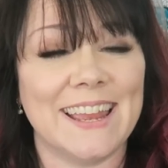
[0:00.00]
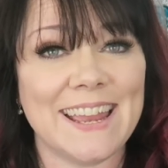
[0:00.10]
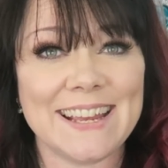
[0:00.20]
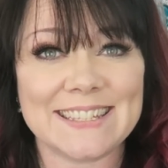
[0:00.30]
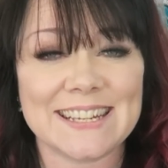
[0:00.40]

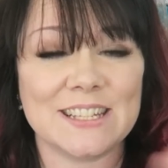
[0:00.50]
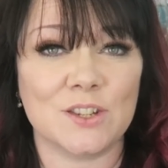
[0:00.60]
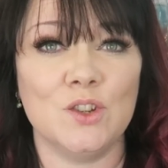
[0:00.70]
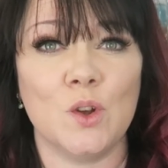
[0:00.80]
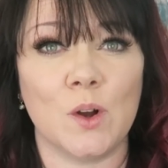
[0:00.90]
It is
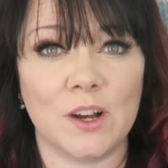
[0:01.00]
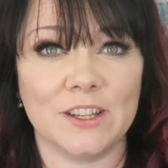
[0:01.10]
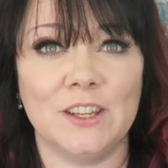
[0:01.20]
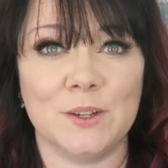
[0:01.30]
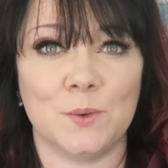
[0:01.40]
not a
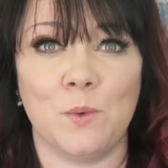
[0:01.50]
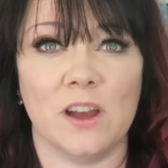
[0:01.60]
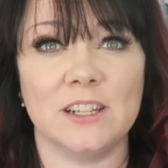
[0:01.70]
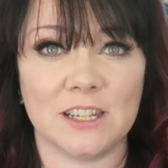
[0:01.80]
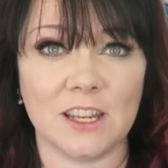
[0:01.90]
good
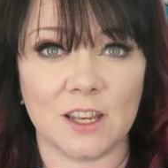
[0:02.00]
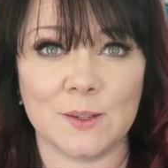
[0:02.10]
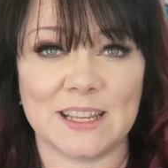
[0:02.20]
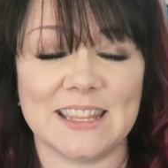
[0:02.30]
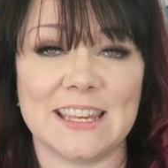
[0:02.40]
word to
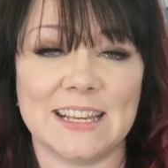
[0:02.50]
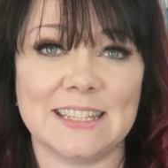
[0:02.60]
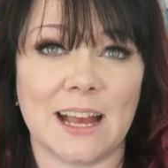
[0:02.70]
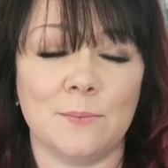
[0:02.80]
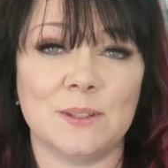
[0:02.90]
use in the
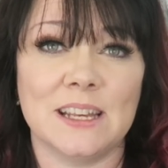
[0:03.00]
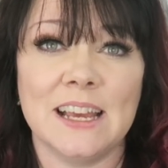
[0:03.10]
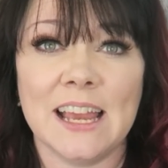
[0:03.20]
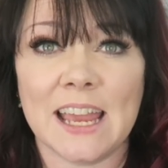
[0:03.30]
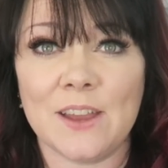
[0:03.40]
exams.
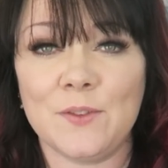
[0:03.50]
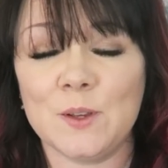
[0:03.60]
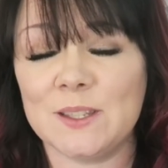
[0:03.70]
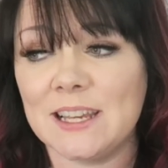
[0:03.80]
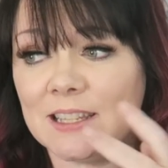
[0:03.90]
If
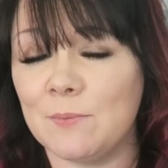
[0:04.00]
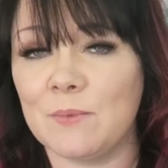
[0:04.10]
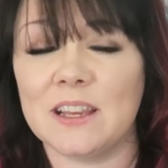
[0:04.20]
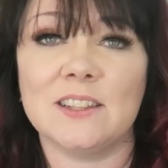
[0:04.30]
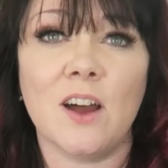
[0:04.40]
you say
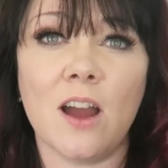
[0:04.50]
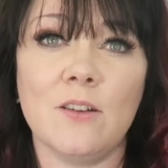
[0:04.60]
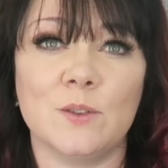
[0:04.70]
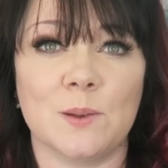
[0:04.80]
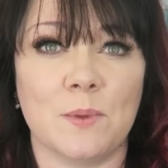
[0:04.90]
something is higher
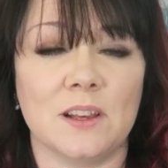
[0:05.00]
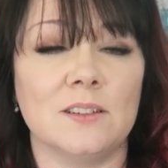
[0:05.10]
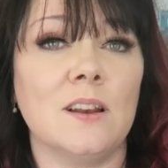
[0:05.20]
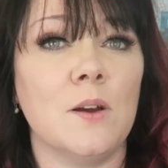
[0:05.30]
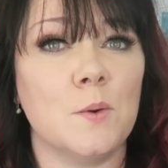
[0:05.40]
or something is
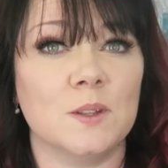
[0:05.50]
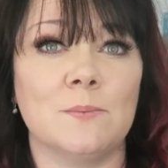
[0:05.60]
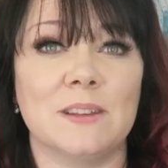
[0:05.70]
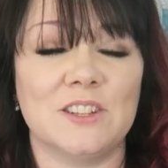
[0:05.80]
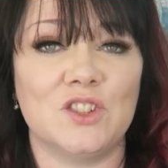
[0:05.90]
lower or
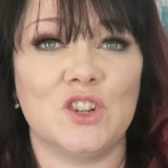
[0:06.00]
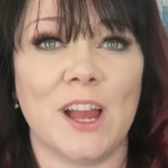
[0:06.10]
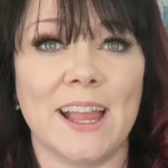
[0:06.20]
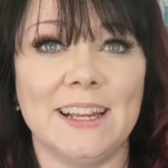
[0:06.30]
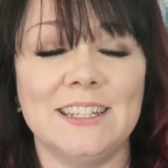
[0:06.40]
something has
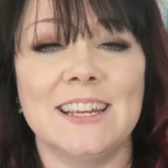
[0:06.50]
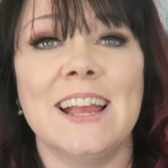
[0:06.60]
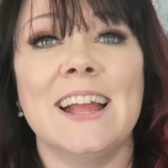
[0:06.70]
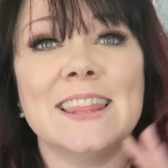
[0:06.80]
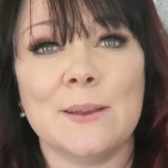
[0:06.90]
changed,
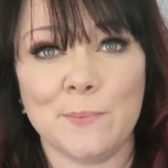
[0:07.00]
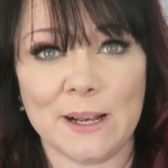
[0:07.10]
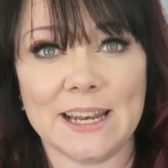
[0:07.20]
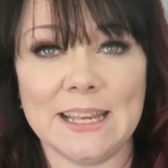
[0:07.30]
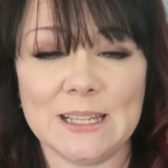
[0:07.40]
then
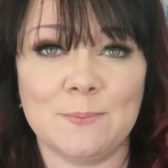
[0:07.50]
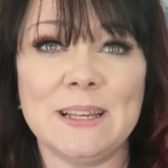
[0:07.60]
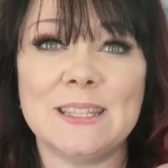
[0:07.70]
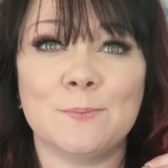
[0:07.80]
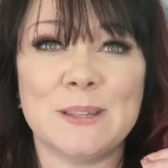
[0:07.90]
please be
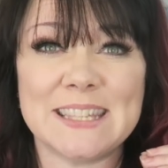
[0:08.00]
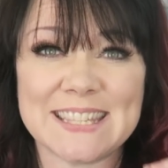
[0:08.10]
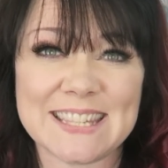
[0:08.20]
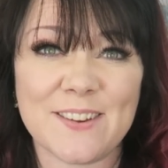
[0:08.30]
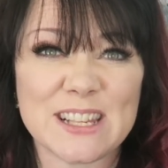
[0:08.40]

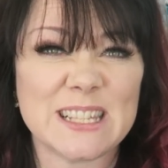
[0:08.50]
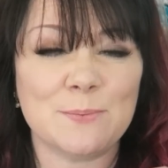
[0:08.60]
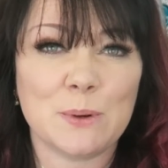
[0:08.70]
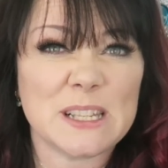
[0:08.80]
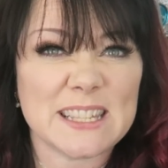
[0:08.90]

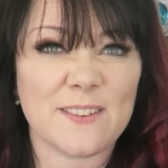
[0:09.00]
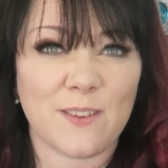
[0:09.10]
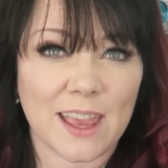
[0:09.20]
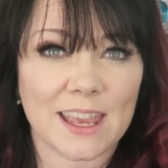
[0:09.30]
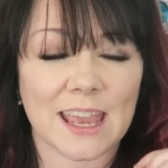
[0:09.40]

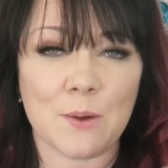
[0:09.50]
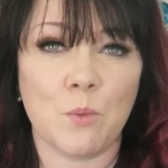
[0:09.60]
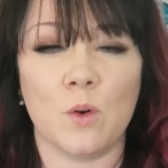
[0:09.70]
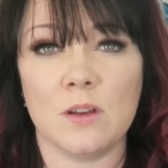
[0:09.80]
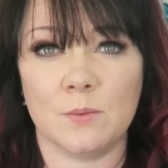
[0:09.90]
specific in
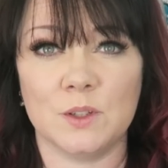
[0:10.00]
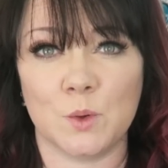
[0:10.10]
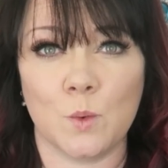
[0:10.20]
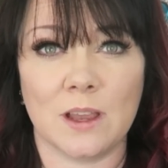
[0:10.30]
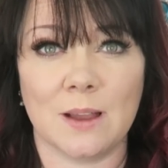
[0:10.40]
what you were
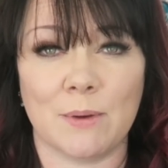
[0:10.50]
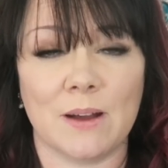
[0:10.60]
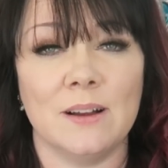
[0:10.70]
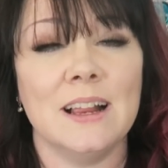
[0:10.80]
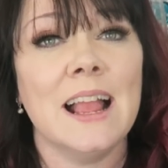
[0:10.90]
talking
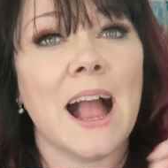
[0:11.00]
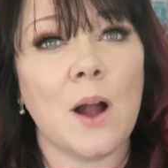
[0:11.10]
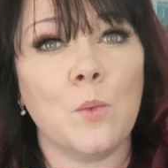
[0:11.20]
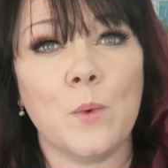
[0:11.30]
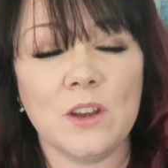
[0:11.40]
about.
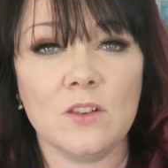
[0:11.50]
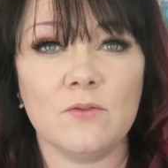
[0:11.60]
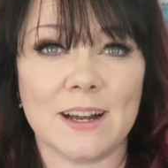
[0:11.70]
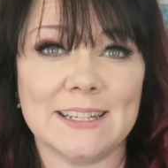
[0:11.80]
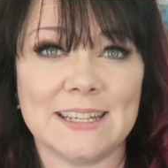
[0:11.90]
And when you're
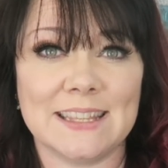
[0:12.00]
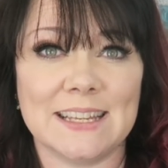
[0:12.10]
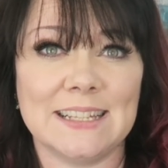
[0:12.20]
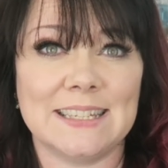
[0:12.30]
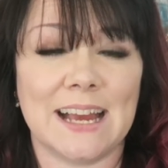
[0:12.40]
writing
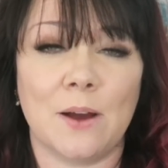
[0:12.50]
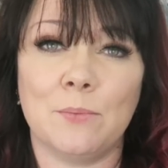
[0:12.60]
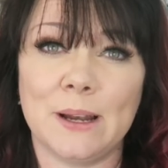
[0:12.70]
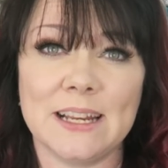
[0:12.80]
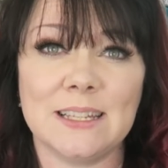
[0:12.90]
things down,
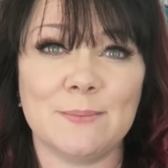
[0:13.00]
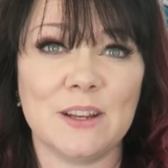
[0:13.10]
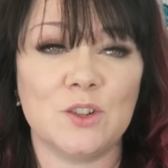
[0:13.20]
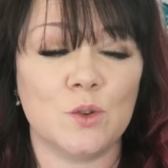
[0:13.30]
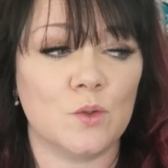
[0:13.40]
please make
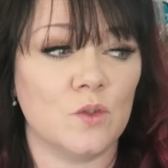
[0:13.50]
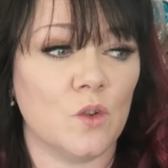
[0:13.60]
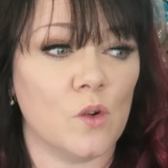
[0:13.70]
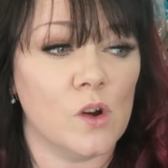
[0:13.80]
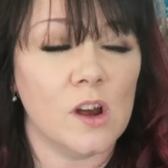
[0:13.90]
sure
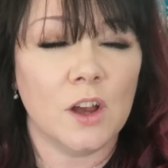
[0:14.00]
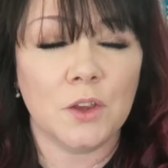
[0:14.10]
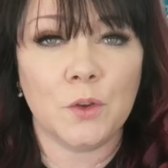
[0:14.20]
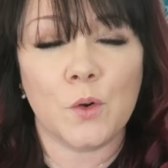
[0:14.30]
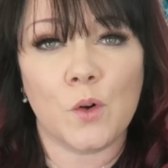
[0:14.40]
you're
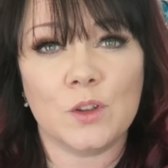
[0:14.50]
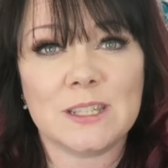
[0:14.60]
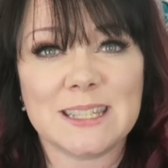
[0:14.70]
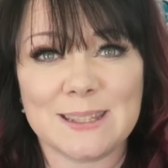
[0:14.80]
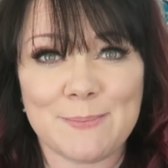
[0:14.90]
your
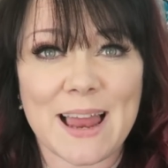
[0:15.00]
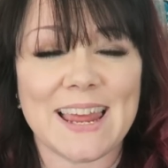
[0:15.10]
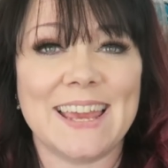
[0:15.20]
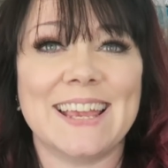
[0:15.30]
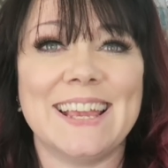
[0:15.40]

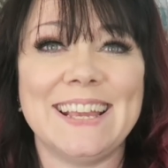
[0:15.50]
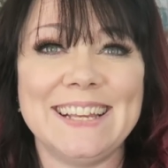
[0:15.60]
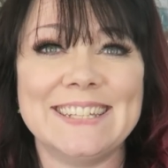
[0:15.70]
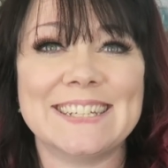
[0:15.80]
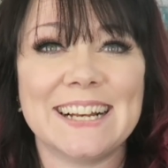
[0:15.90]
spelling
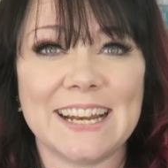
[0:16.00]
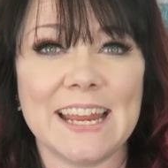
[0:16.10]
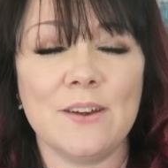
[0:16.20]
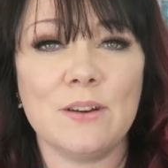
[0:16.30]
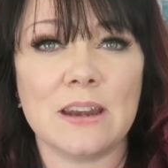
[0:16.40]
is
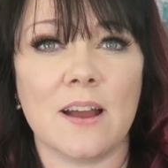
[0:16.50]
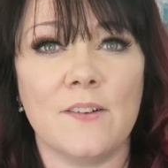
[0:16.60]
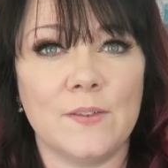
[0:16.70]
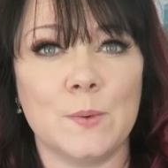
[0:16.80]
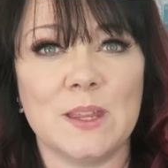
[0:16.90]
clear enough
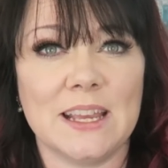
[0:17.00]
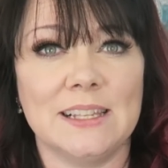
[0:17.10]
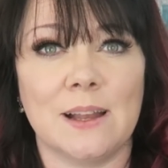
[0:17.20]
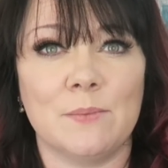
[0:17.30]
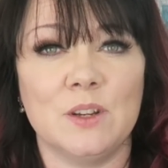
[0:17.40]
for the
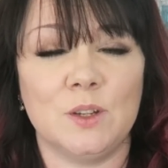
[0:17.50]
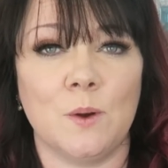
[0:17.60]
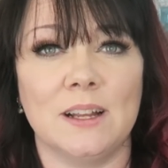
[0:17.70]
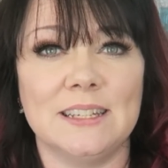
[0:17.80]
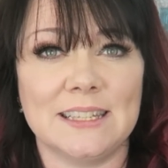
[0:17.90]
examiner to
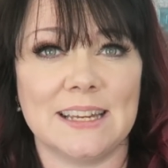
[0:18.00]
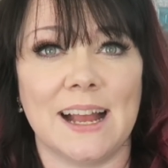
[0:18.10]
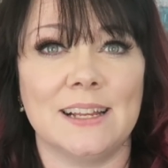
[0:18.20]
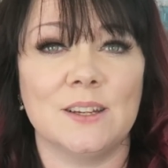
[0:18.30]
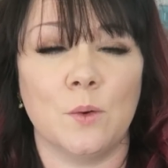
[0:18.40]

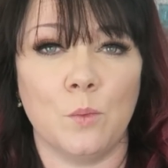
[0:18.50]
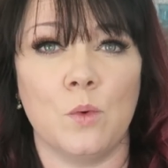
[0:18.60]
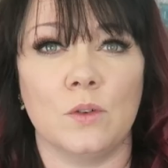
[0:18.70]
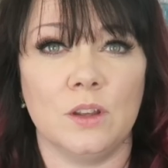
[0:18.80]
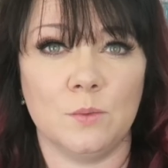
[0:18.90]
understand
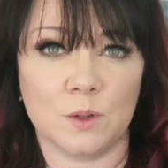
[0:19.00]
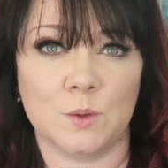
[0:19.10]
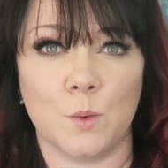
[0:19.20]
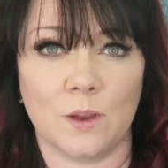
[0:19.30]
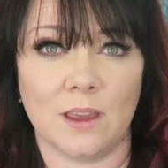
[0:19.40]
what you are
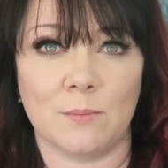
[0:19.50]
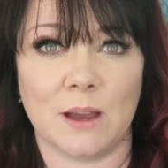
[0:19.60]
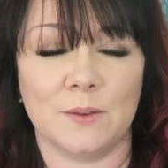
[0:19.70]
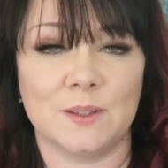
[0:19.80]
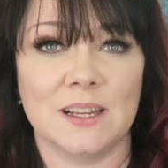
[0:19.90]
talking
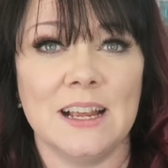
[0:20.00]
about.